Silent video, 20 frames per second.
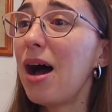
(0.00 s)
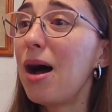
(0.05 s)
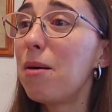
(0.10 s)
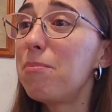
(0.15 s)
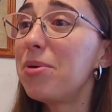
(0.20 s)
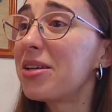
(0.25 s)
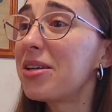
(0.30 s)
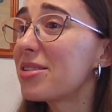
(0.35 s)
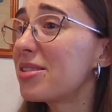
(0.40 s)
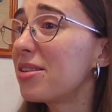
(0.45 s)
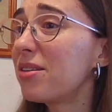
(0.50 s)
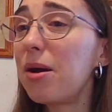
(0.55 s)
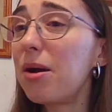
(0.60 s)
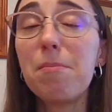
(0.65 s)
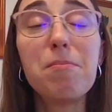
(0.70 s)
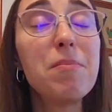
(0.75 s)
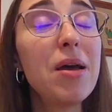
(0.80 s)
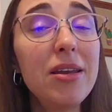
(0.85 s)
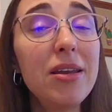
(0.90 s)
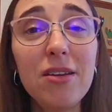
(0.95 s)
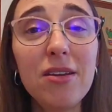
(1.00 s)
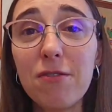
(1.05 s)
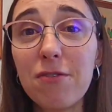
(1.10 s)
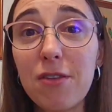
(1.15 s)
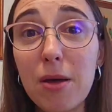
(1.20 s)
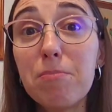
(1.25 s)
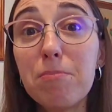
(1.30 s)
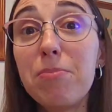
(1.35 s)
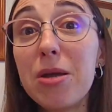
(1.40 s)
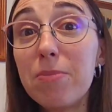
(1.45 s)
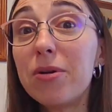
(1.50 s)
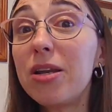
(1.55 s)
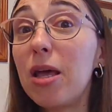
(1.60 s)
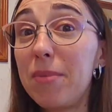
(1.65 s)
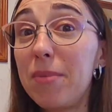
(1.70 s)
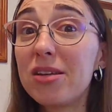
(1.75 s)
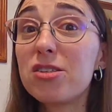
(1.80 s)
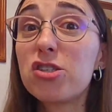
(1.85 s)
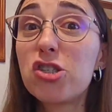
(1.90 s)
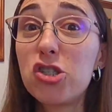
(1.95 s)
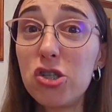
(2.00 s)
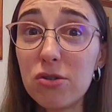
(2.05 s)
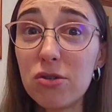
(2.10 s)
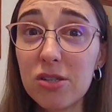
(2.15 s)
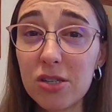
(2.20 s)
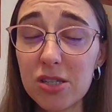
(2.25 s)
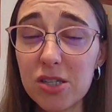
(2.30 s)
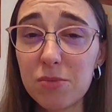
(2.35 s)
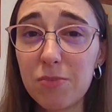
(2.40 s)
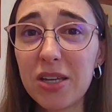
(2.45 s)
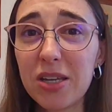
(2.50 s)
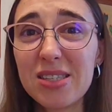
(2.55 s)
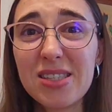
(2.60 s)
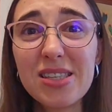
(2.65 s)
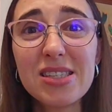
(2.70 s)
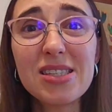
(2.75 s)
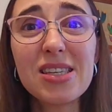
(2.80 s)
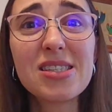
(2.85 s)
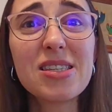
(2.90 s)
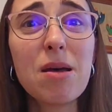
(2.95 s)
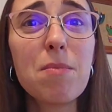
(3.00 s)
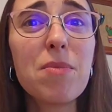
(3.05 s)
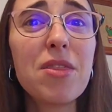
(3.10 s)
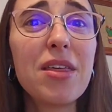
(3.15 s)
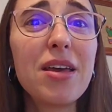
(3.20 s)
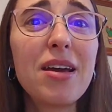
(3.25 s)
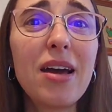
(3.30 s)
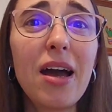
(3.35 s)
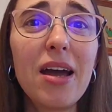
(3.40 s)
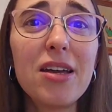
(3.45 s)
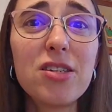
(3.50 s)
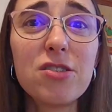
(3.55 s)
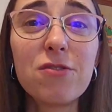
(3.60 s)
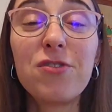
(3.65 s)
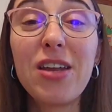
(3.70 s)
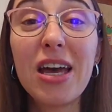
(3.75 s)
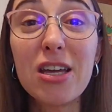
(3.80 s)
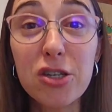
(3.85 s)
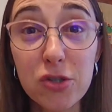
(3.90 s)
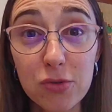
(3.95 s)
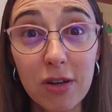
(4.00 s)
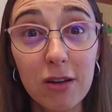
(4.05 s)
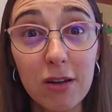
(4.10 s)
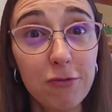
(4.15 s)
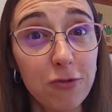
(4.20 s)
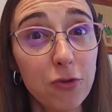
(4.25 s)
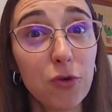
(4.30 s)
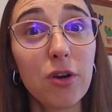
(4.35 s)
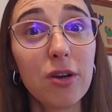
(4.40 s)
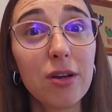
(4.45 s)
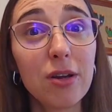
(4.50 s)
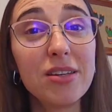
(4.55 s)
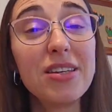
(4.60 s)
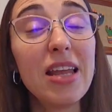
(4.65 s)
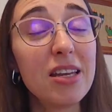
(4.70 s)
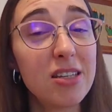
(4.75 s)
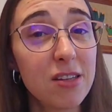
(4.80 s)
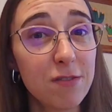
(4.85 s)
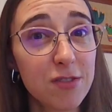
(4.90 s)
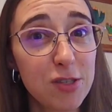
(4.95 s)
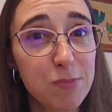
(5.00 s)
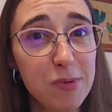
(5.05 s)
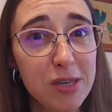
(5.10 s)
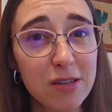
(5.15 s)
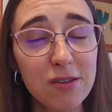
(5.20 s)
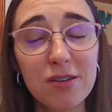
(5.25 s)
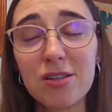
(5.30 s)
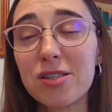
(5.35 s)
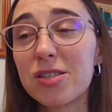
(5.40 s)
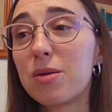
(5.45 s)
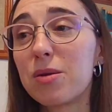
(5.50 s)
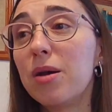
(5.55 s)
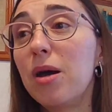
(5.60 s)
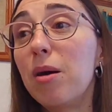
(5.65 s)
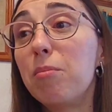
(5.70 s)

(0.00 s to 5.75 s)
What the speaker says: Because there are many of them, people, I mean students, because this is something kind of natural for native speakers.